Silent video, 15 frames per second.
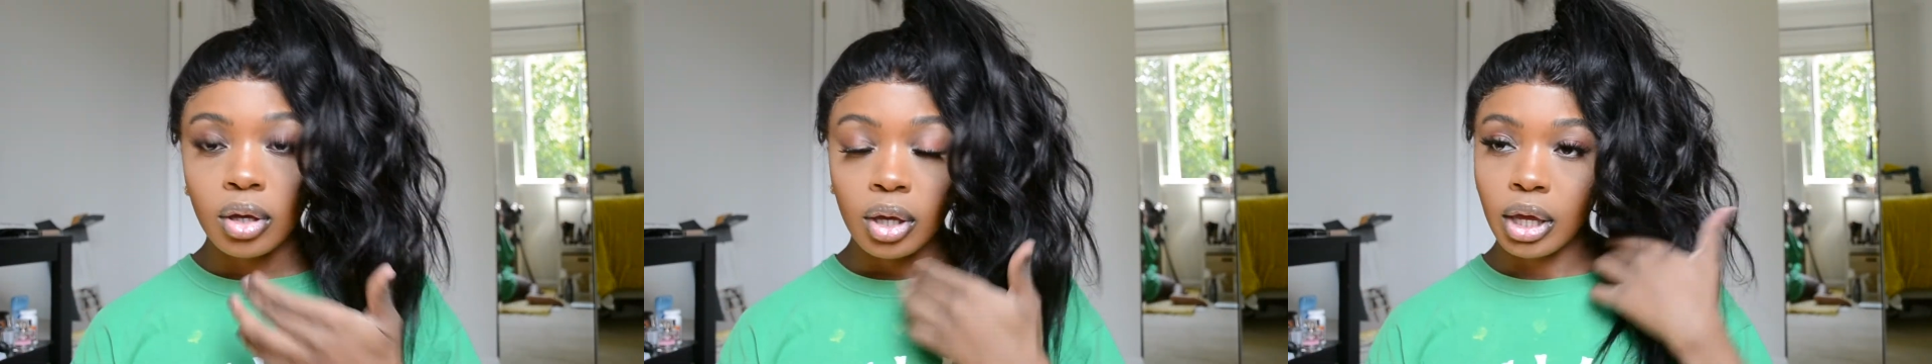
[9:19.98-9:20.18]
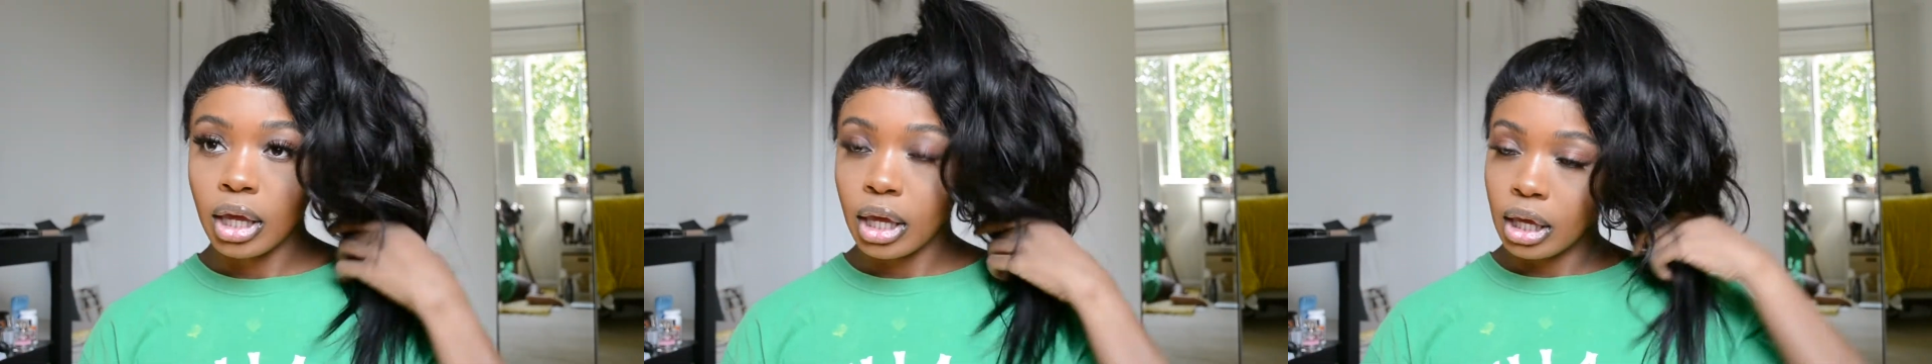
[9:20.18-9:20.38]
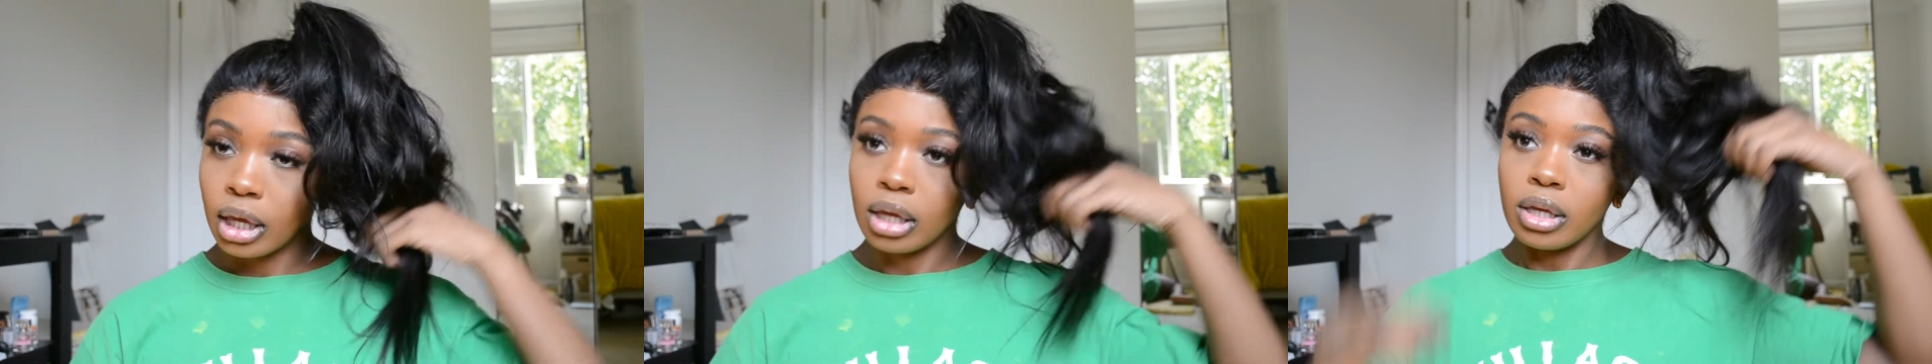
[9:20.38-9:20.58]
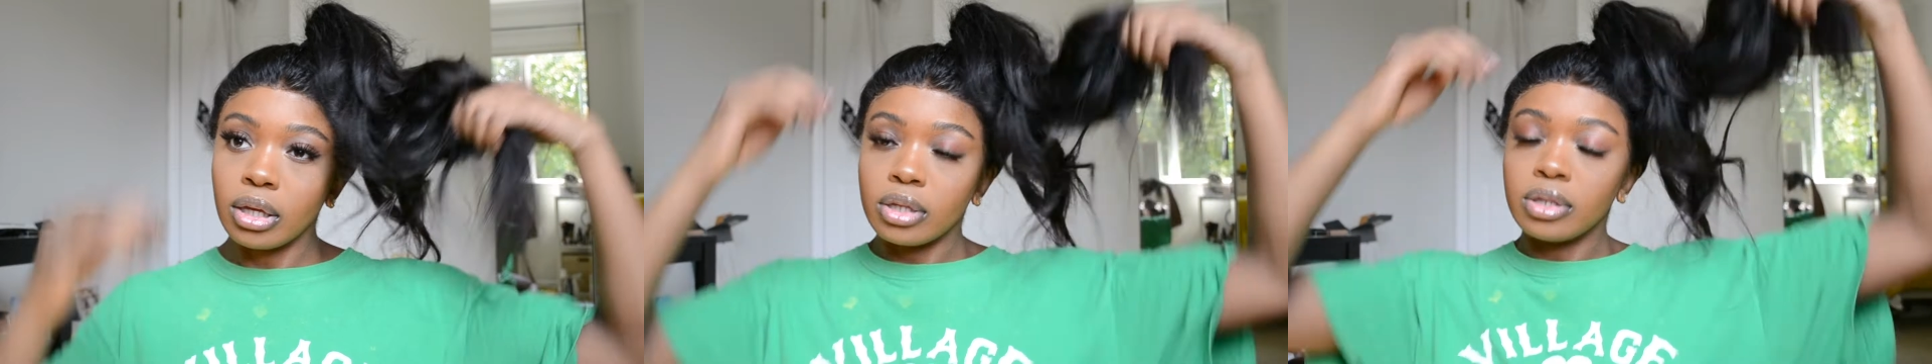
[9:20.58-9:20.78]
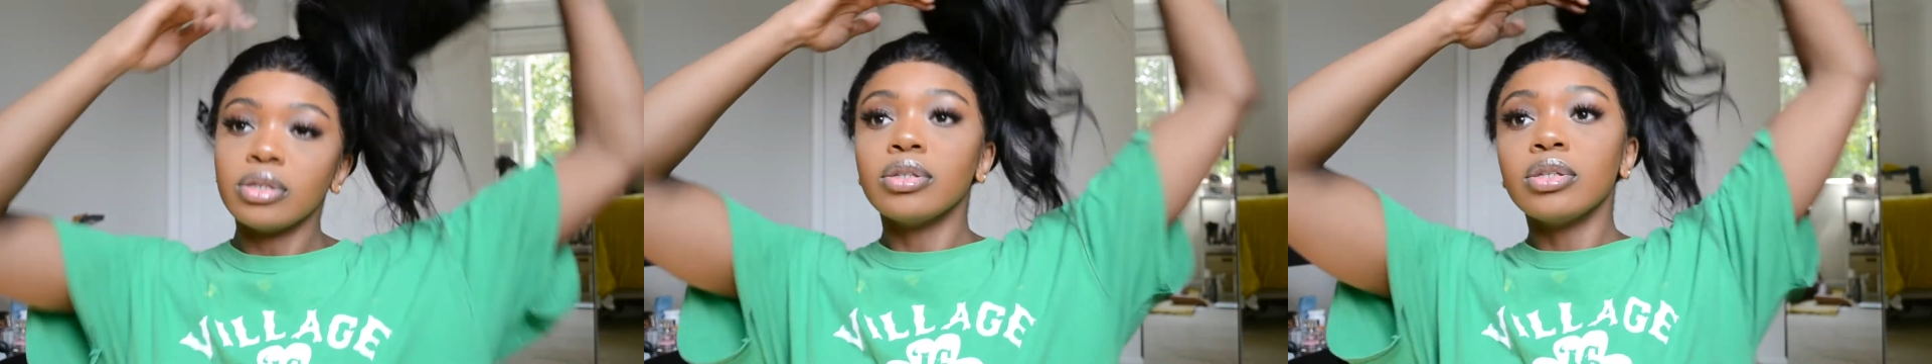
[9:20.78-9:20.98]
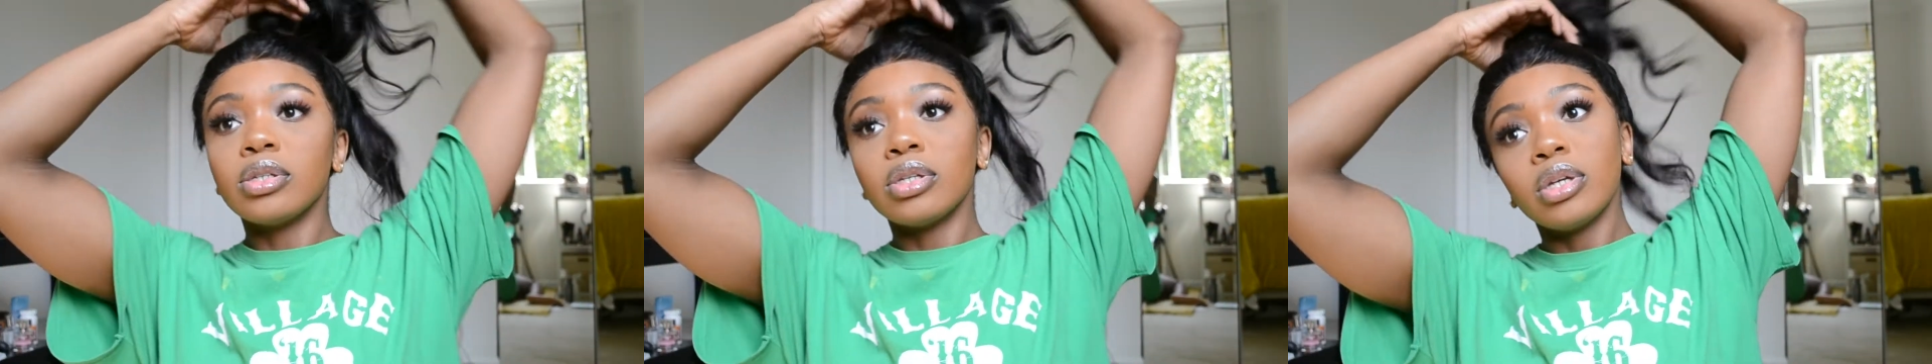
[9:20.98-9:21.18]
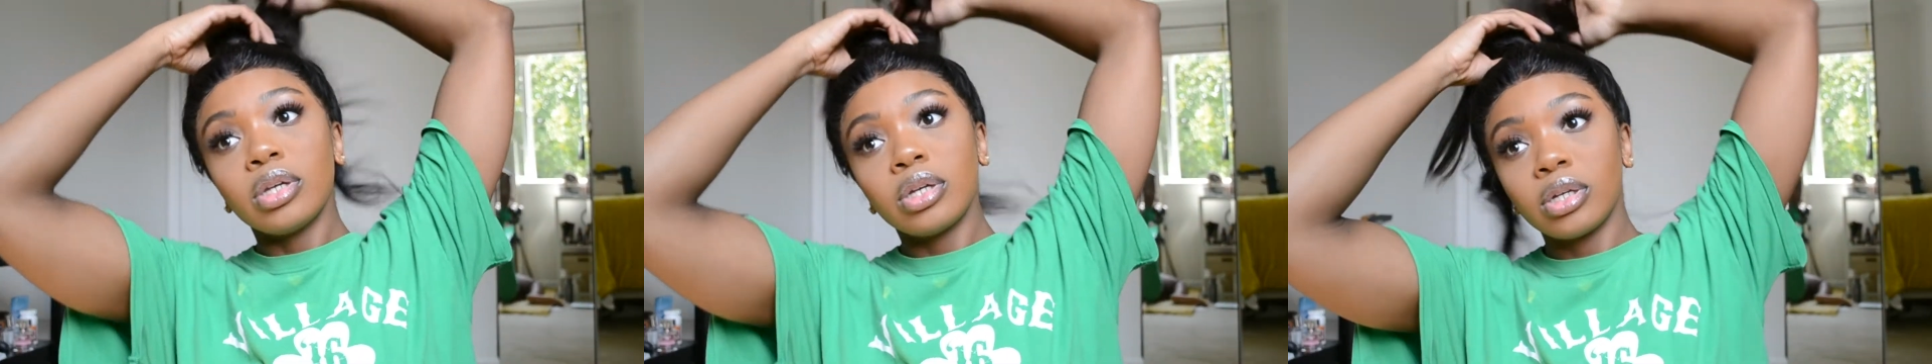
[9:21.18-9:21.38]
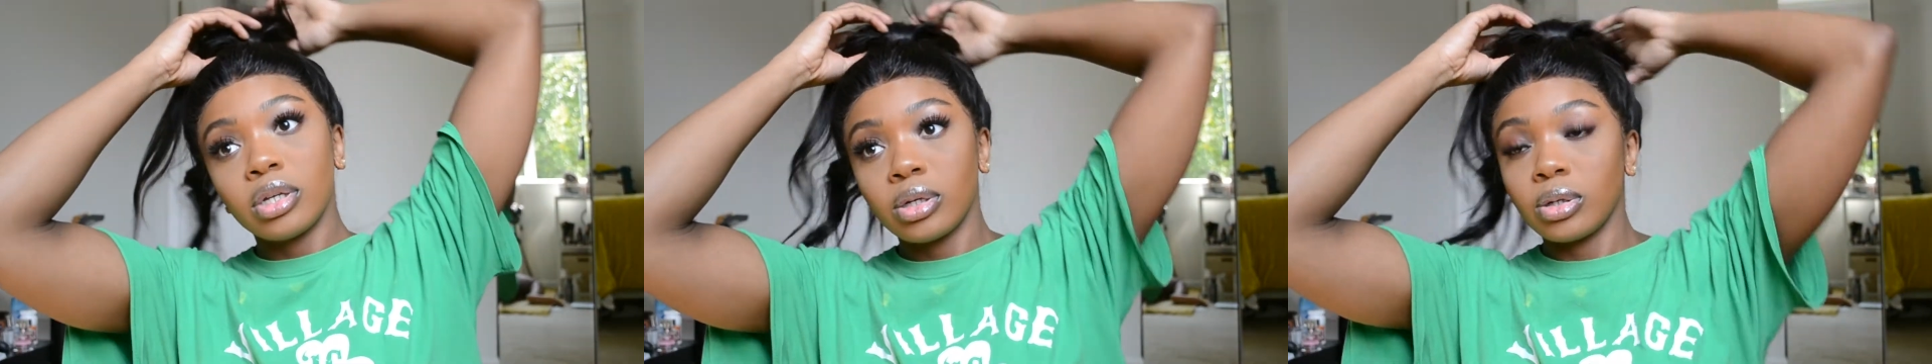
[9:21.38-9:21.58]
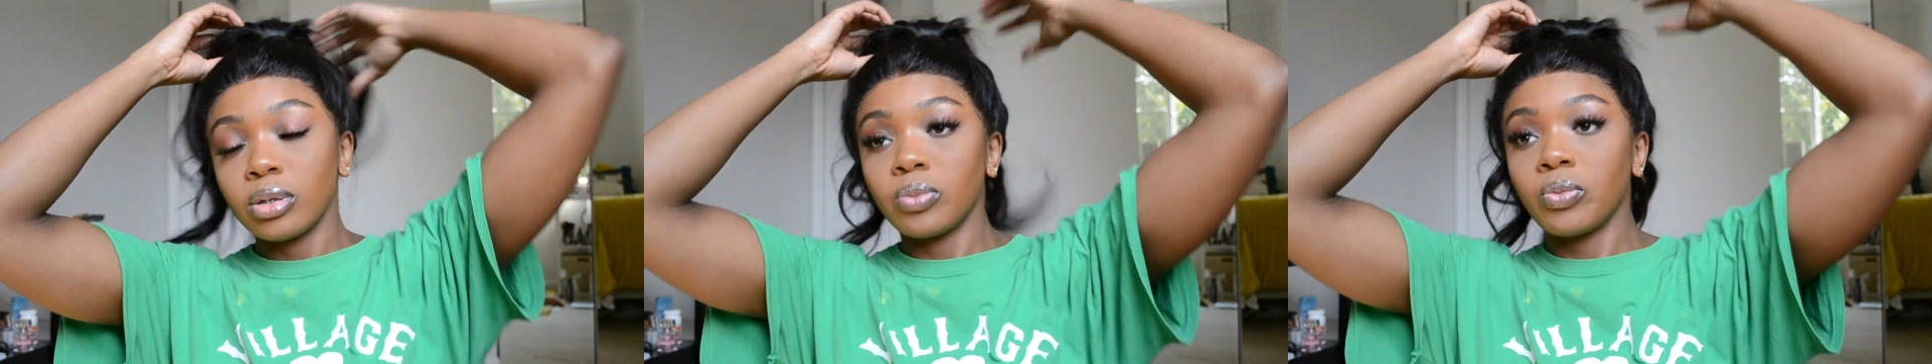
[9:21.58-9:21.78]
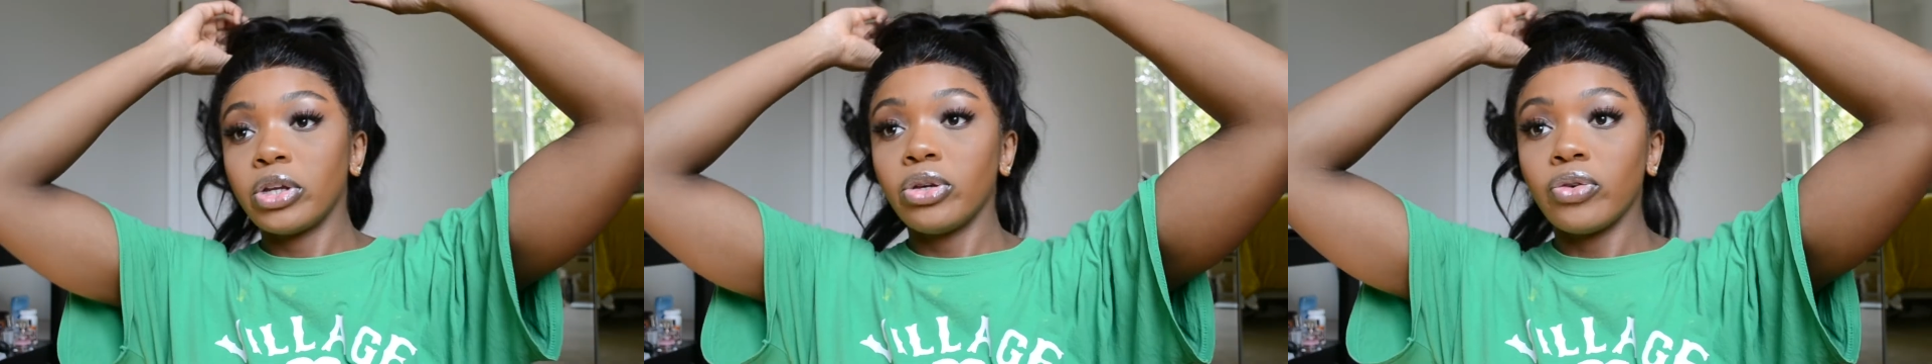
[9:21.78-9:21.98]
And when